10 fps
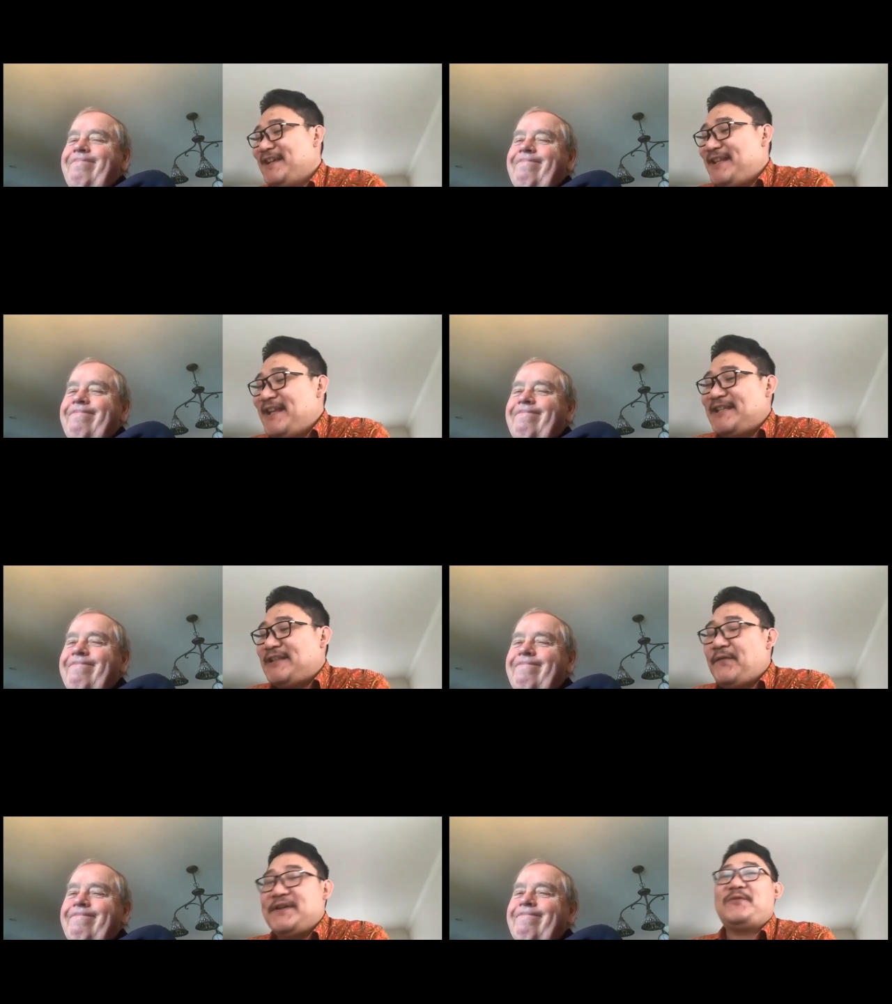Speaker 1: This is
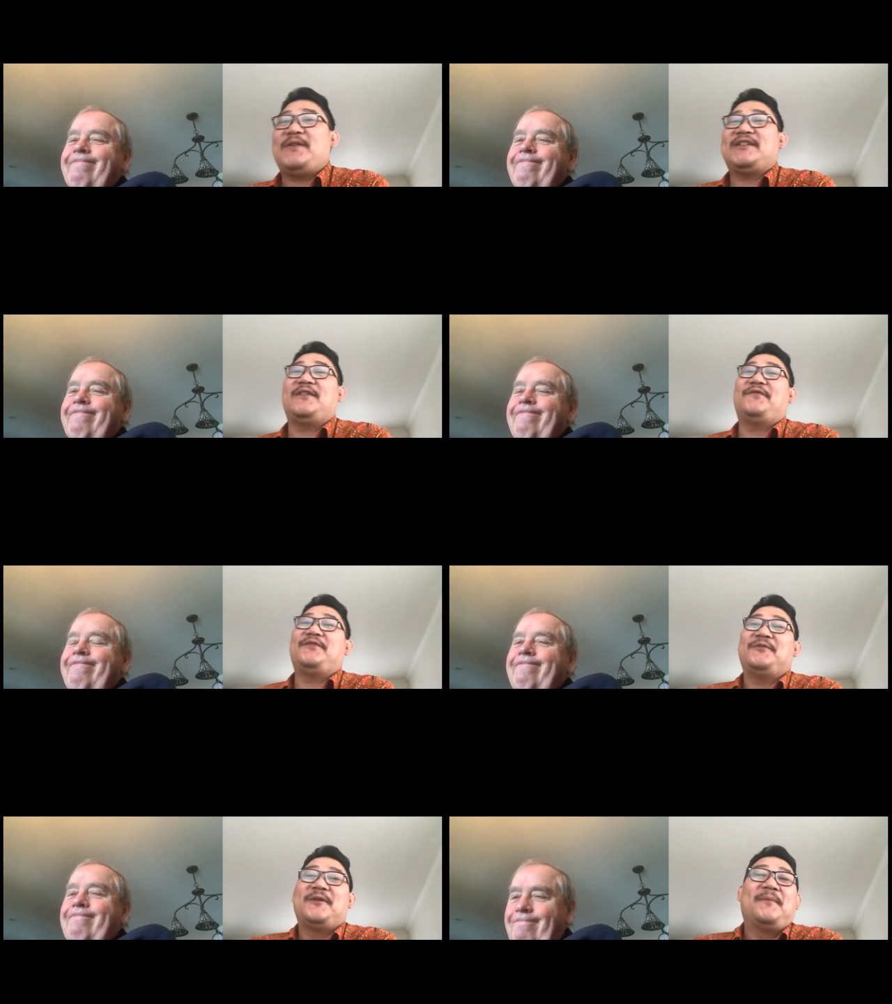the first question of
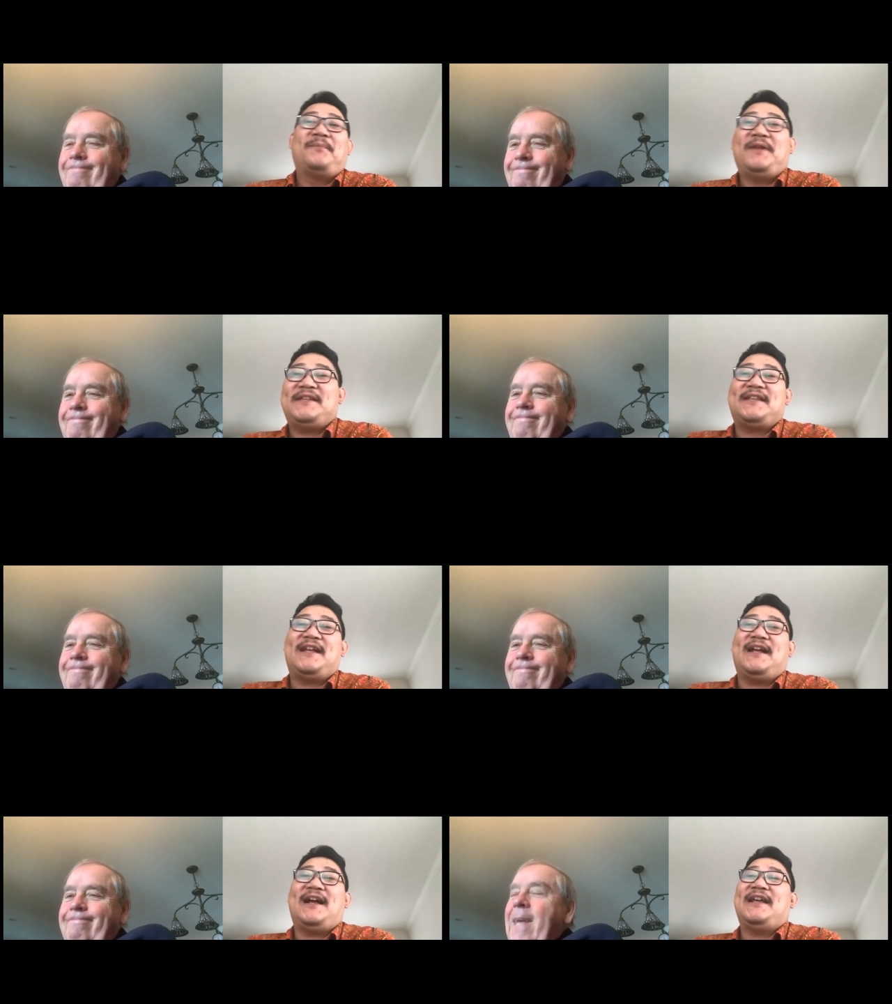you. Please, uh,
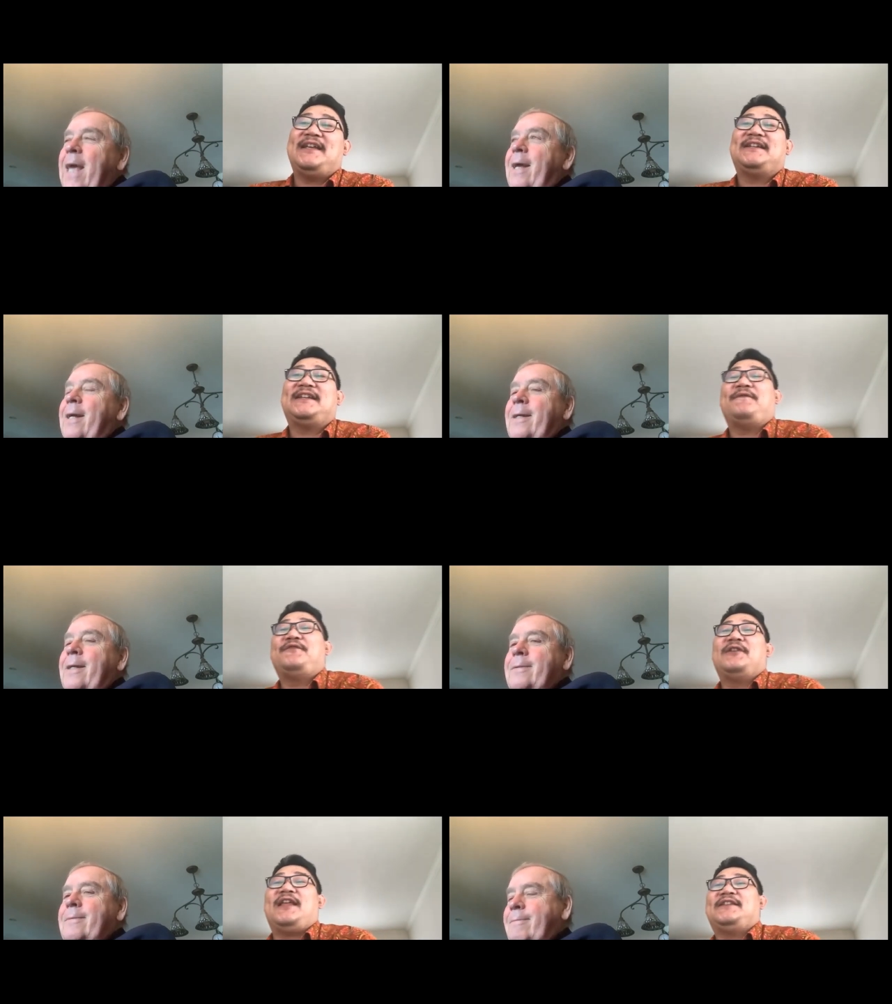I give
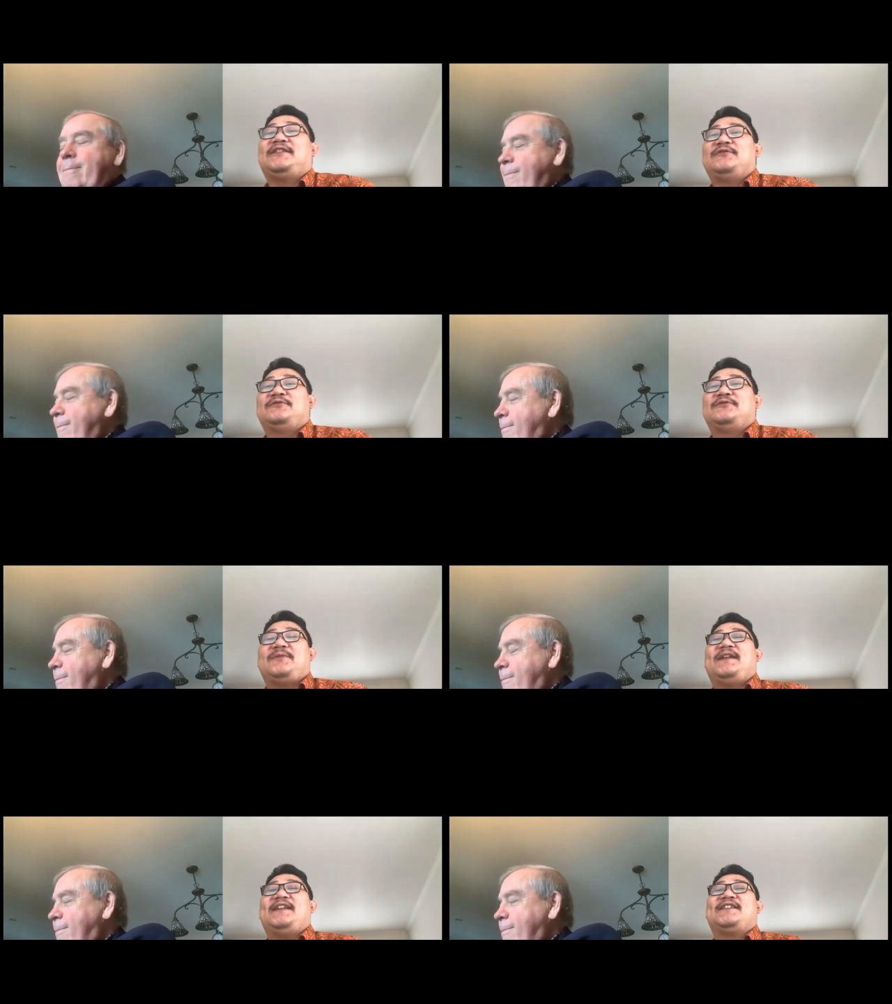you like two, three
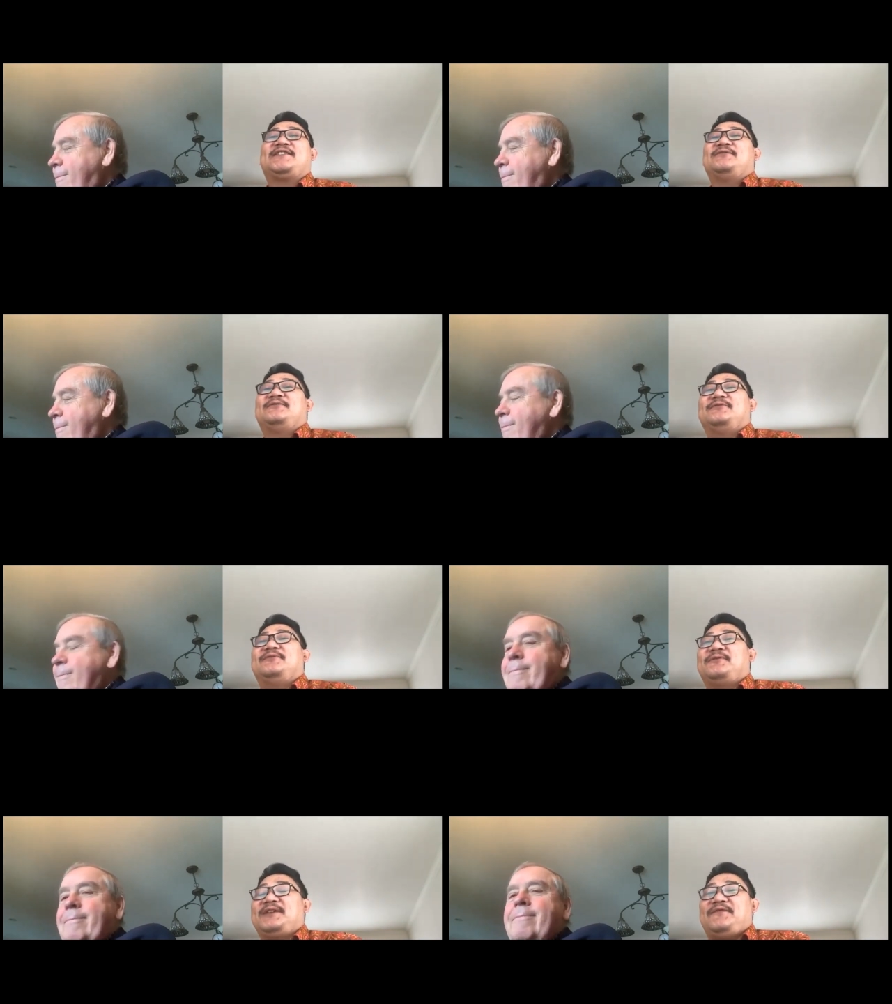minutes
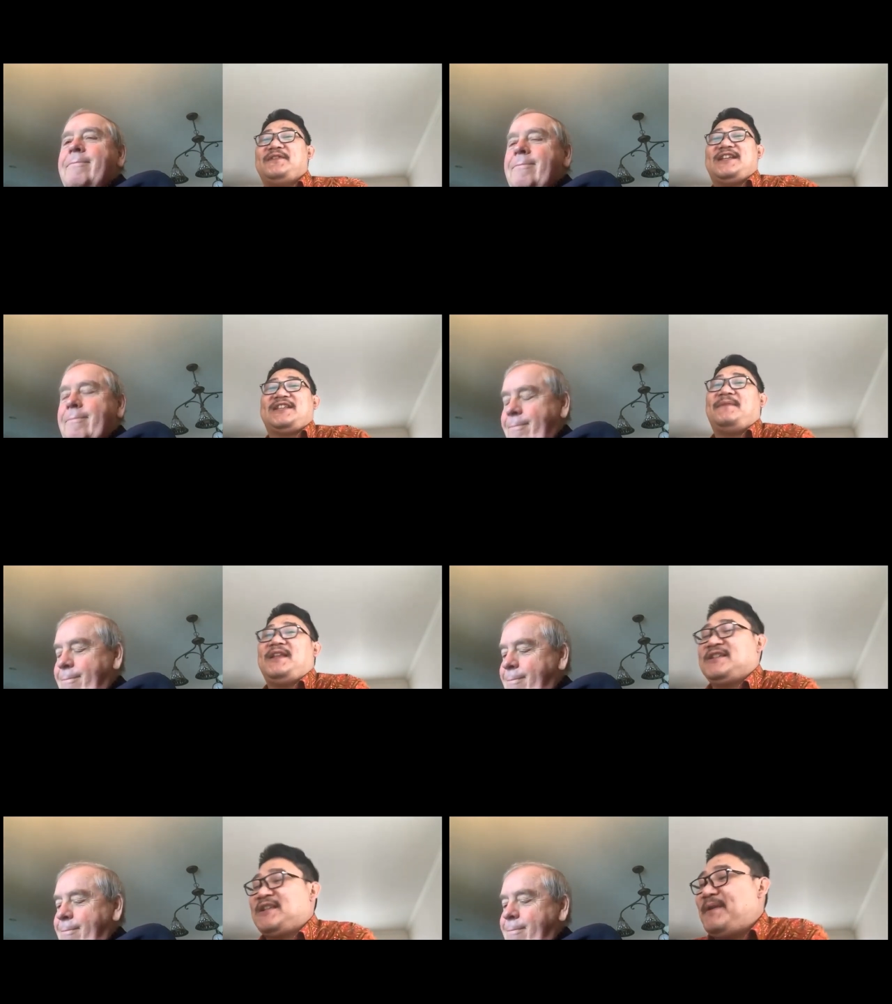to give some,
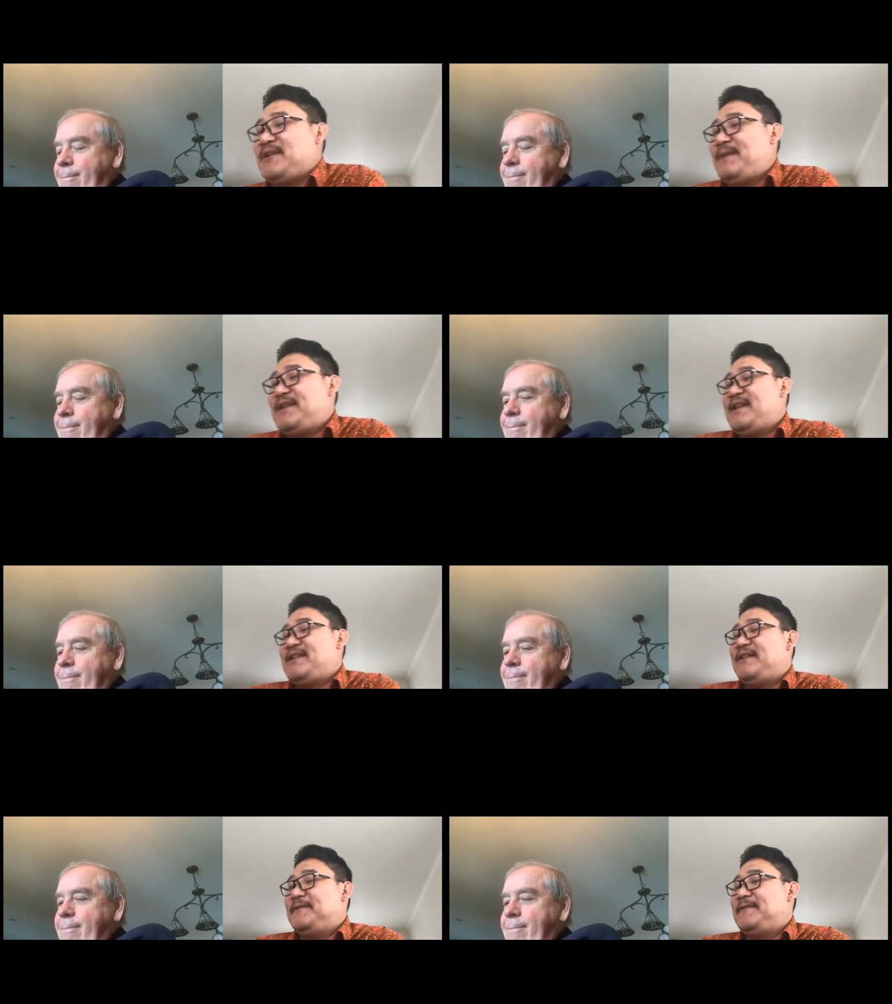some explanation.